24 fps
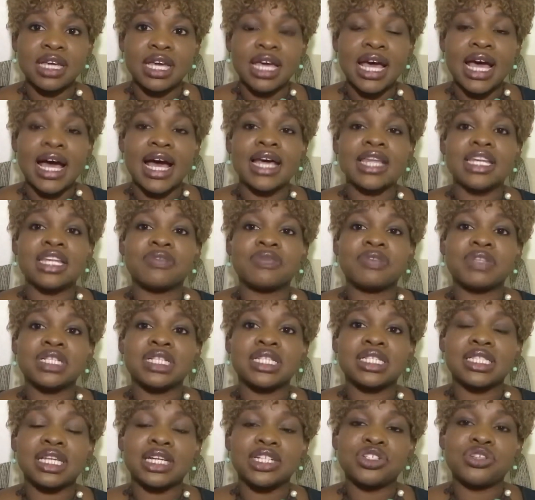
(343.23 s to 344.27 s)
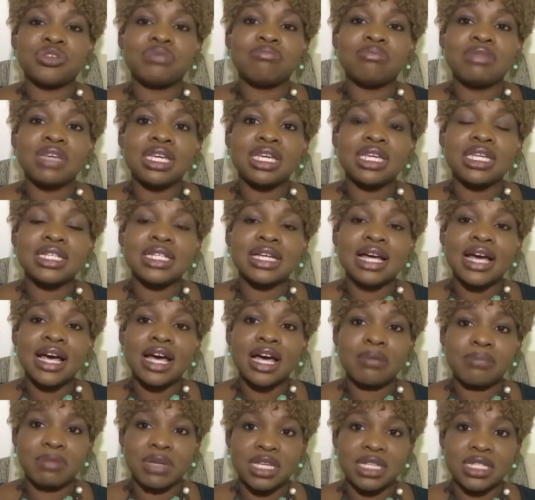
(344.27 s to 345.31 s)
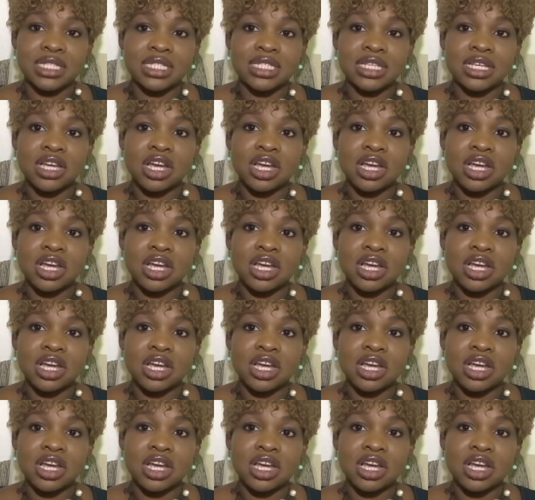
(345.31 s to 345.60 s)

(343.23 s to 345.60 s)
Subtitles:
and if it is that you make it a habit